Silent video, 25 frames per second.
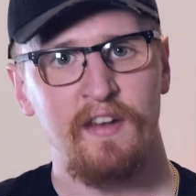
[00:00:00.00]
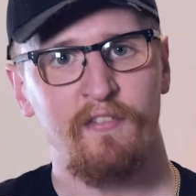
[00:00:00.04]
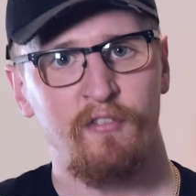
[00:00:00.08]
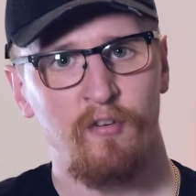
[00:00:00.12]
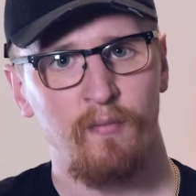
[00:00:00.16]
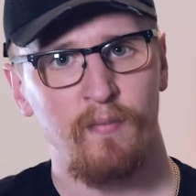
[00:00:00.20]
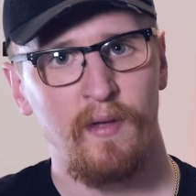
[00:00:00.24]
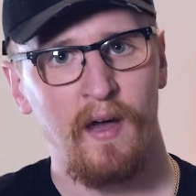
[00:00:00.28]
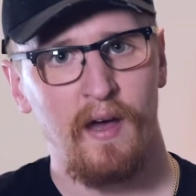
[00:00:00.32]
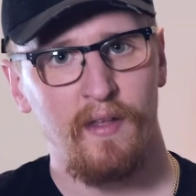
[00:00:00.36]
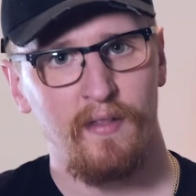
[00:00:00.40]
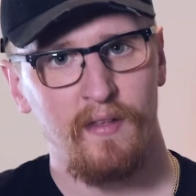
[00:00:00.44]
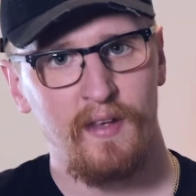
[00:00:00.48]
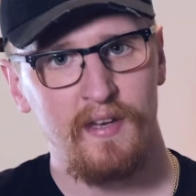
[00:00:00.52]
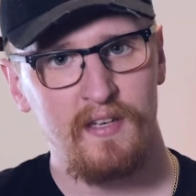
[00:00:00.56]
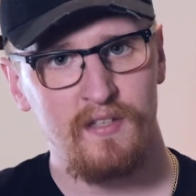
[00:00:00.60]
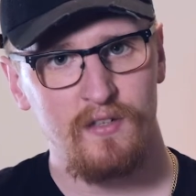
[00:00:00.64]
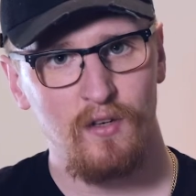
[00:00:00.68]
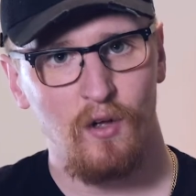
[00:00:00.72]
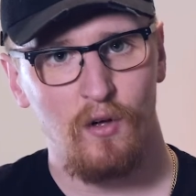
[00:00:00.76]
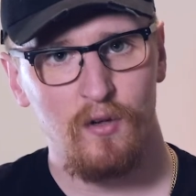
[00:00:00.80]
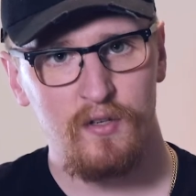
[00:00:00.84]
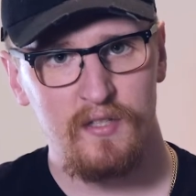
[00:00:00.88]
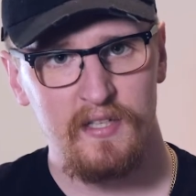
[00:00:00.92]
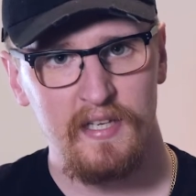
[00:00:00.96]
from that it's
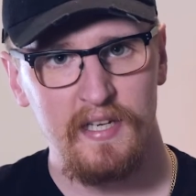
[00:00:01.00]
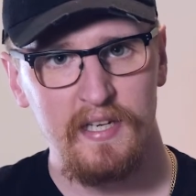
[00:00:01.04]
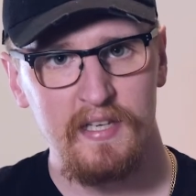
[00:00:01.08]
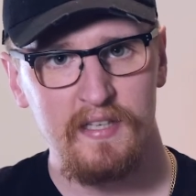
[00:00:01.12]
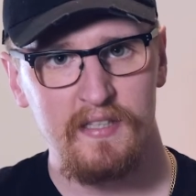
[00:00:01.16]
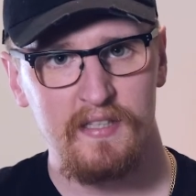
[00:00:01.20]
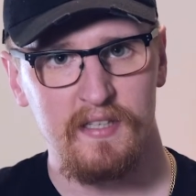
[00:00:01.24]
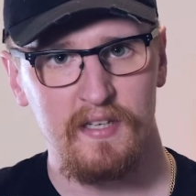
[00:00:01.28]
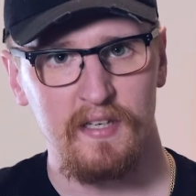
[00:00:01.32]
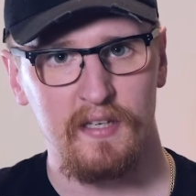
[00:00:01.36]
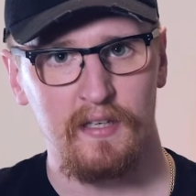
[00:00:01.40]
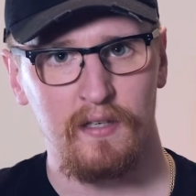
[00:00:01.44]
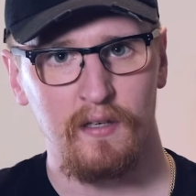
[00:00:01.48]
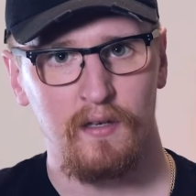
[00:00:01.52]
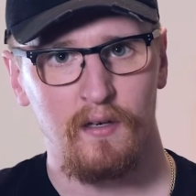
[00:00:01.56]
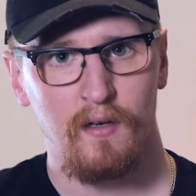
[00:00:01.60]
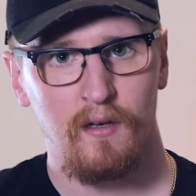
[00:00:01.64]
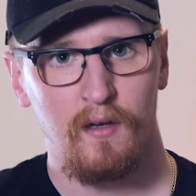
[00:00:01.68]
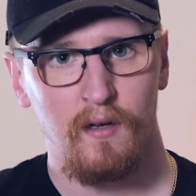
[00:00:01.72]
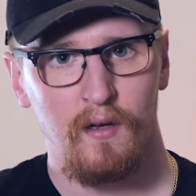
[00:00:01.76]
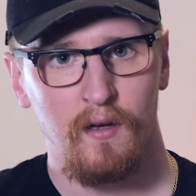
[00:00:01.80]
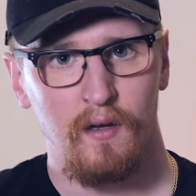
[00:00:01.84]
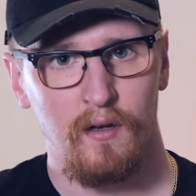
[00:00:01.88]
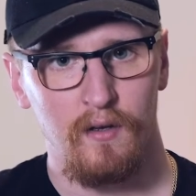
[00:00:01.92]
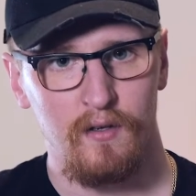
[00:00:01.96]
not as easy
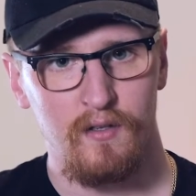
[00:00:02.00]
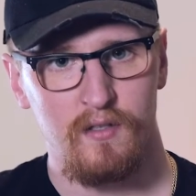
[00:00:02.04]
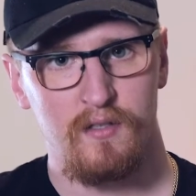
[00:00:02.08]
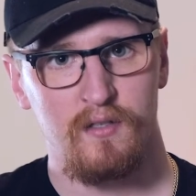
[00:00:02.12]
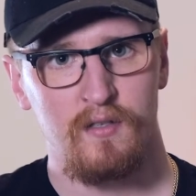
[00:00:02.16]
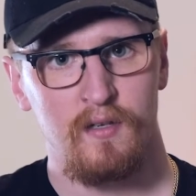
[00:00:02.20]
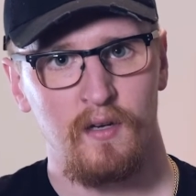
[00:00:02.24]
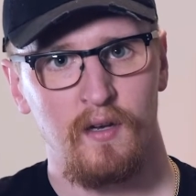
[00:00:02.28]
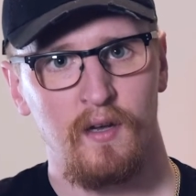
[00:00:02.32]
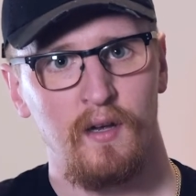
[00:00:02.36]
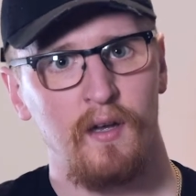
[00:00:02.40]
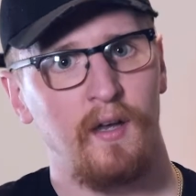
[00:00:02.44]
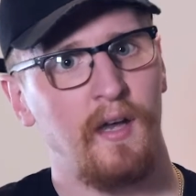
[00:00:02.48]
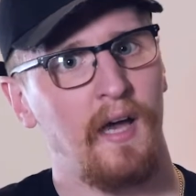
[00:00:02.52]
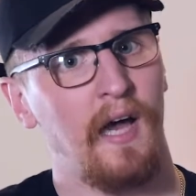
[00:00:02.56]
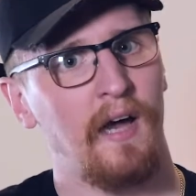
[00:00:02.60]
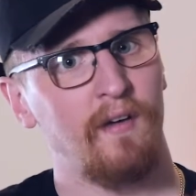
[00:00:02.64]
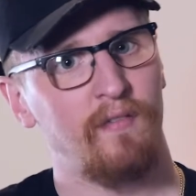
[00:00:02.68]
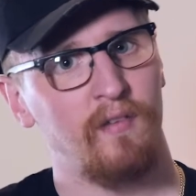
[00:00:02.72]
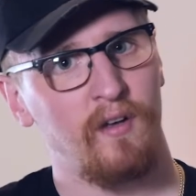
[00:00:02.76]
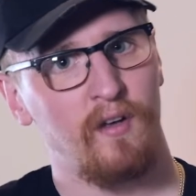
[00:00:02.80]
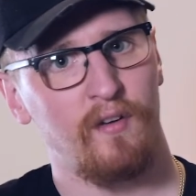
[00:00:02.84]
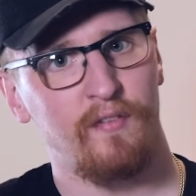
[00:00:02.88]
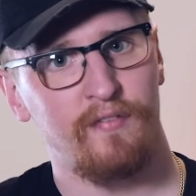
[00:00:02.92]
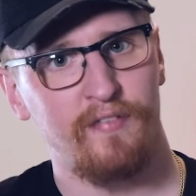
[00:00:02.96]
as
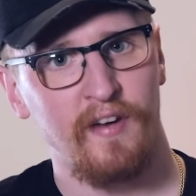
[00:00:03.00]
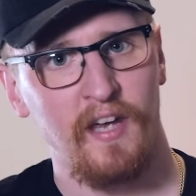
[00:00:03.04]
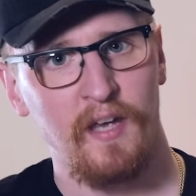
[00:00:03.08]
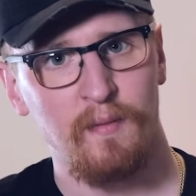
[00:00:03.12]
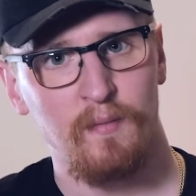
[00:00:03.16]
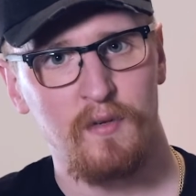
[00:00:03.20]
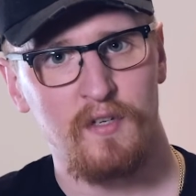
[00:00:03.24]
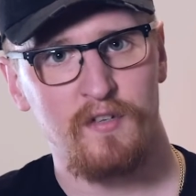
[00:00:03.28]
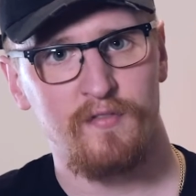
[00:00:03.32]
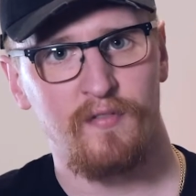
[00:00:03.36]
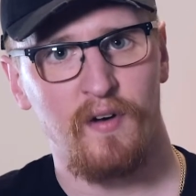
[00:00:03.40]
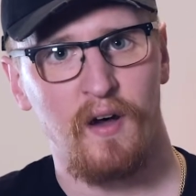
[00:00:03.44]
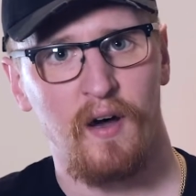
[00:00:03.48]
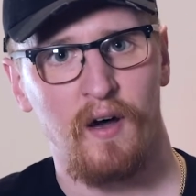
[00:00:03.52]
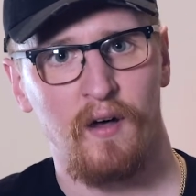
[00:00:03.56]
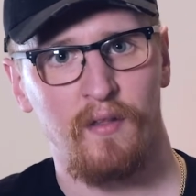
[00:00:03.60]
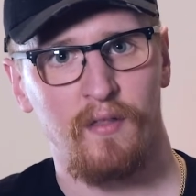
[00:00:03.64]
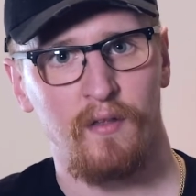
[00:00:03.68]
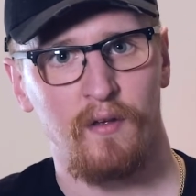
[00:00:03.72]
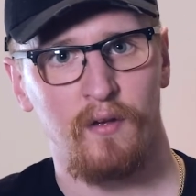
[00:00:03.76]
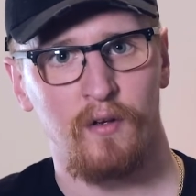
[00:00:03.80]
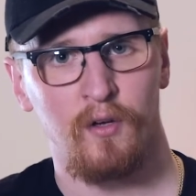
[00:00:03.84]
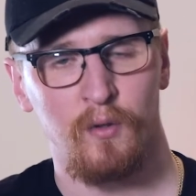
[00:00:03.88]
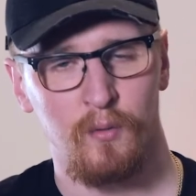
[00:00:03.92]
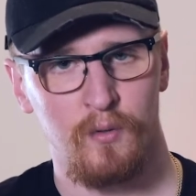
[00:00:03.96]
having a famous
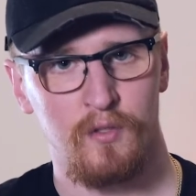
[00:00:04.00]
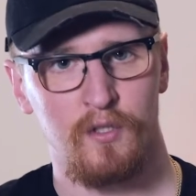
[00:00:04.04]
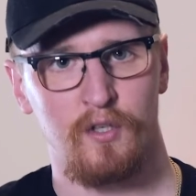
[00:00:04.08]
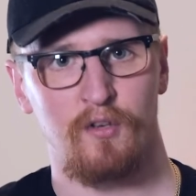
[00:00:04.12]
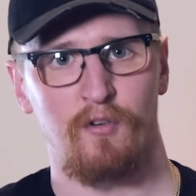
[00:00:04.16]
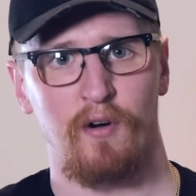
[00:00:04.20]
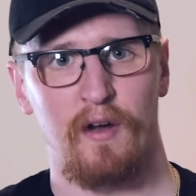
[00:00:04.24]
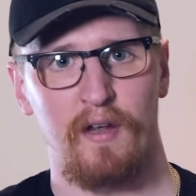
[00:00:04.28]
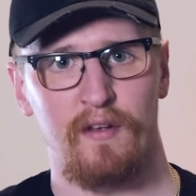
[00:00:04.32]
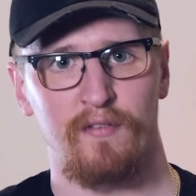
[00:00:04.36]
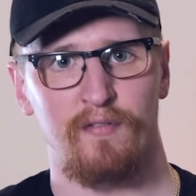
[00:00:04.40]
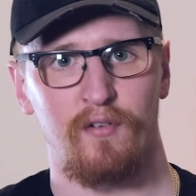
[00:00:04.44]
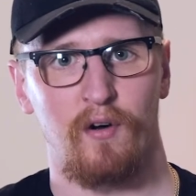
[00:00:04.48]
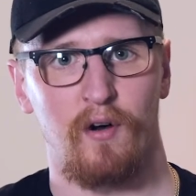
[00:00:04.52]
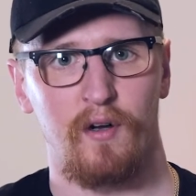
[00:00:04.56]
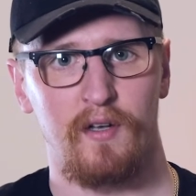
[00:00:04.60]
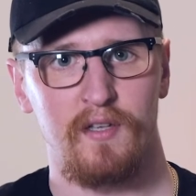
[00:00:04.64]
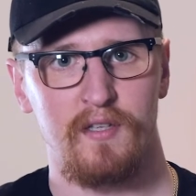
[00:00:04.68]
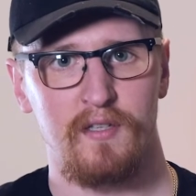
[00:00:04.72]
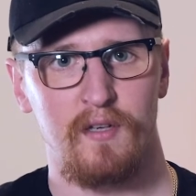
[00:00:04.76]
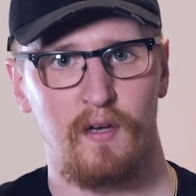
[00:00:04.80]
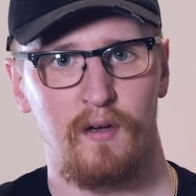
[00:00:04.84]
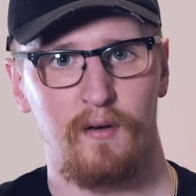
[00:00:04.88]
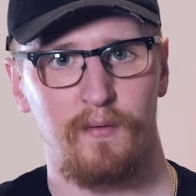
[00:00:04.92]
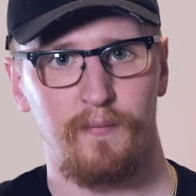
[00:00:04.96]
father who was a great
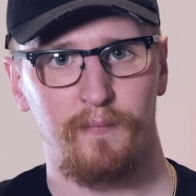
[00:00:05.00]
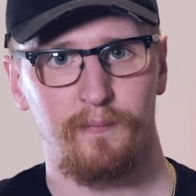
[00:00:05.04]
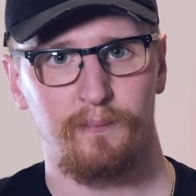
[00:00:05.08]
fighter.